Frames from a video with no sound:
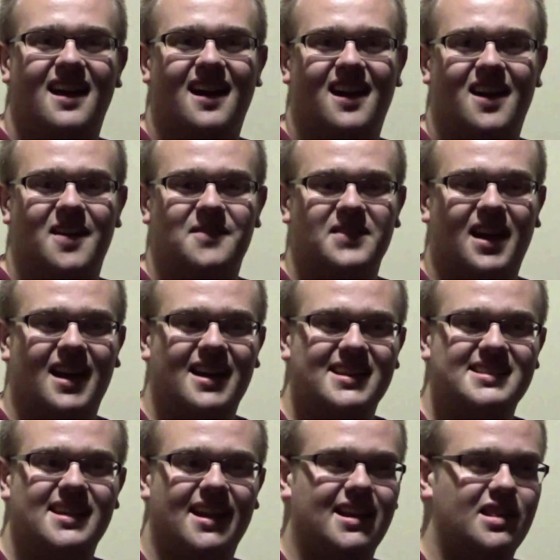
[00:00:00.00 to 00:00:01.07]
I
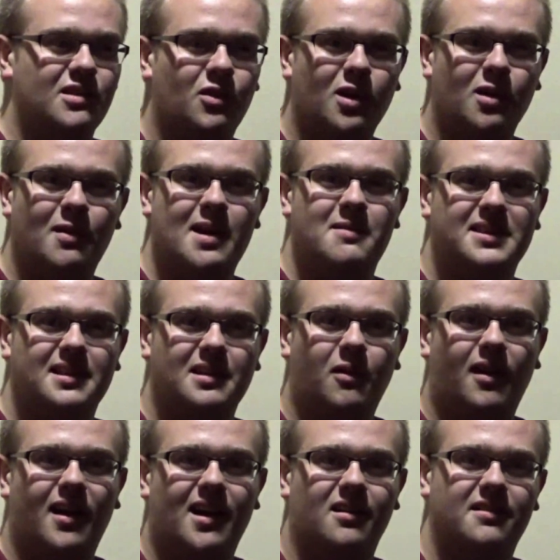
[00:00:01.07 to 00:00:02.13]
sang in Norway with the
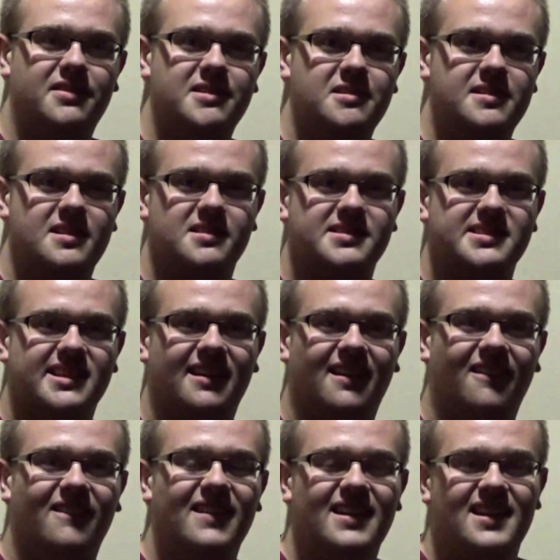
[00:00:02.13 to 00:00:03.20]
choir a few years
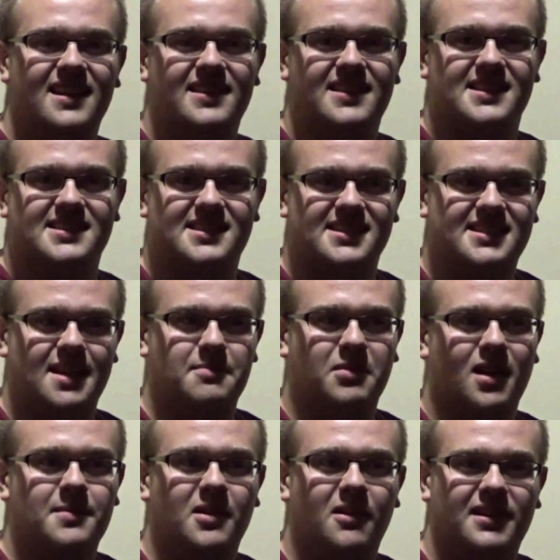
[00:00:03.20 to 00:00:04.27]
ago. This December
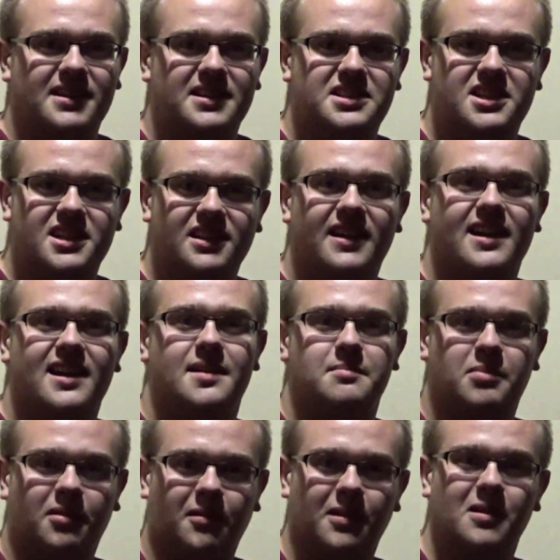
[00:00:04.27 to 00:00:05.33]
I'm going to Chile and
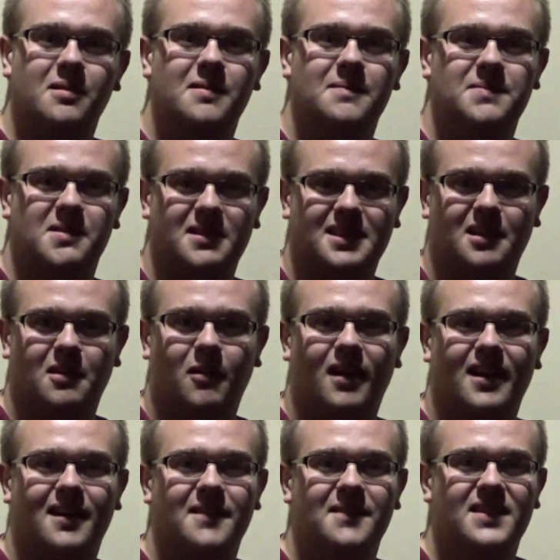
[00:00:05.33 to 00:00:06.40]
Peru with the
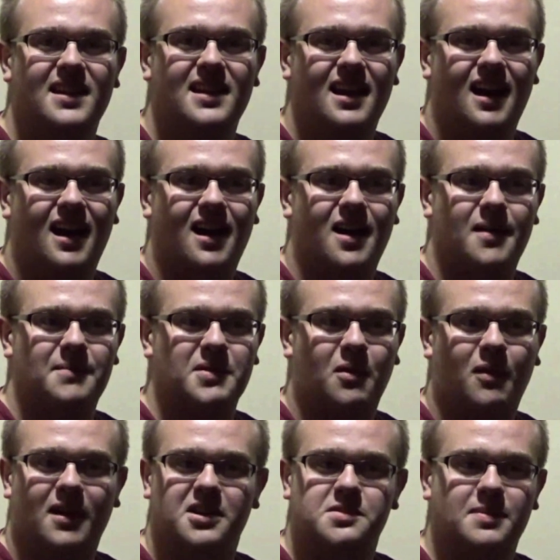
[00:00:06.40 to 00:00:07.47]
choir. The
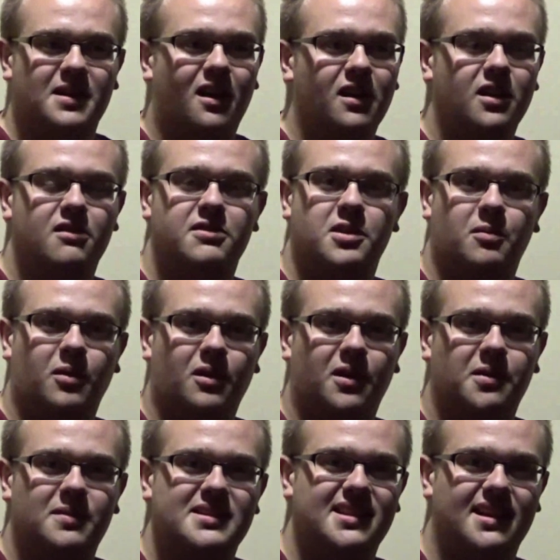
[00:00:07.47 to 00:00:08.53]
choir has been all over the world.
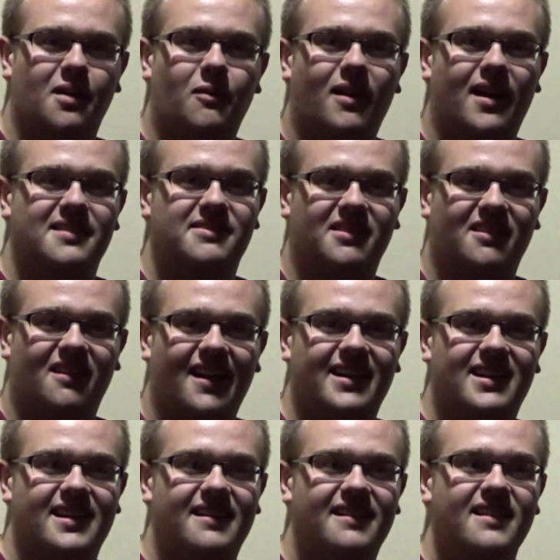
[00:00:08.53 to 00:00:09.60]
We sing a wide
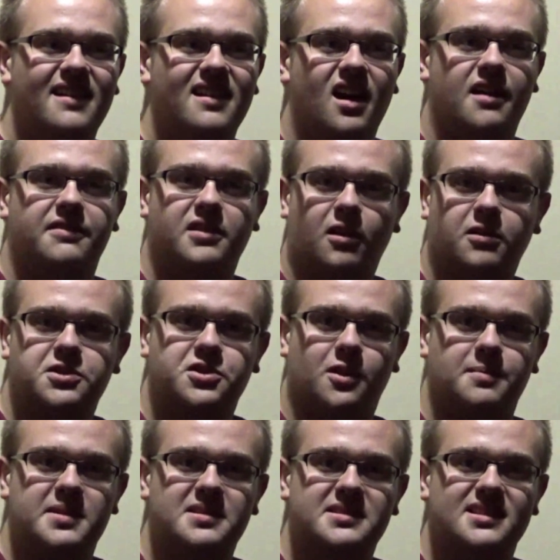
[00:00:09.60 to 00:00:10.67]
variety of cultural
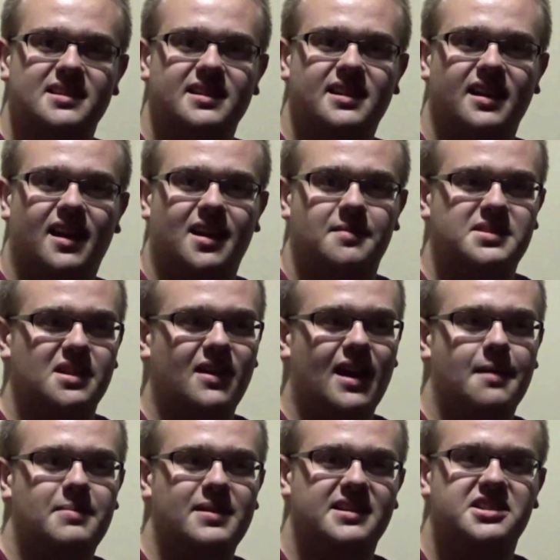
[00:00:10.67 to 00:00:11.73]
music, and I'm so
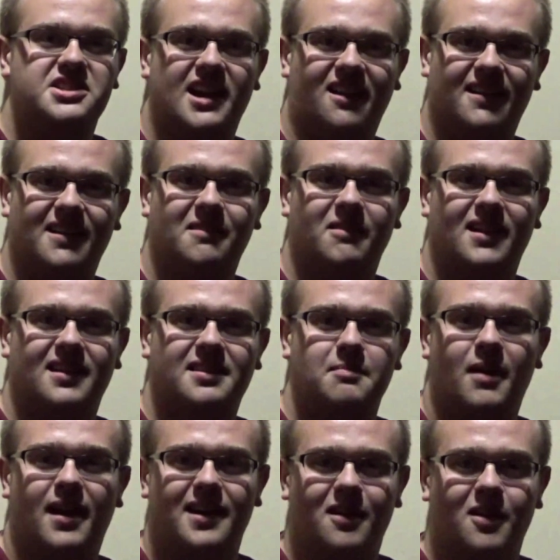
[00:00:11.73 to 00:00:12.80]
happy to share it with
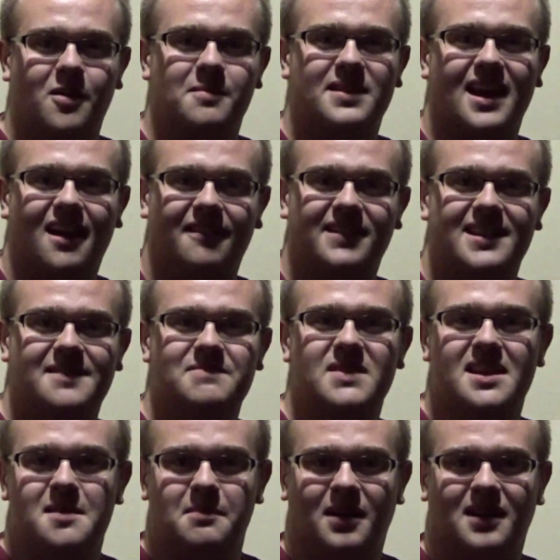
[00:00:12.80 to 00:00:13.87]
my home county,
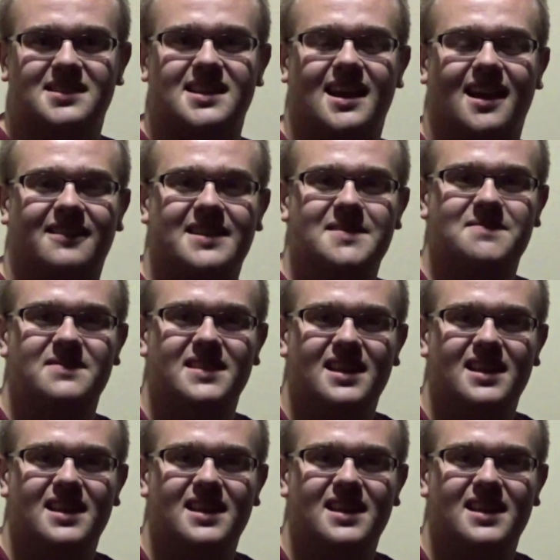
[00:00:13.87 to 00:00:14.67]
Bucks County.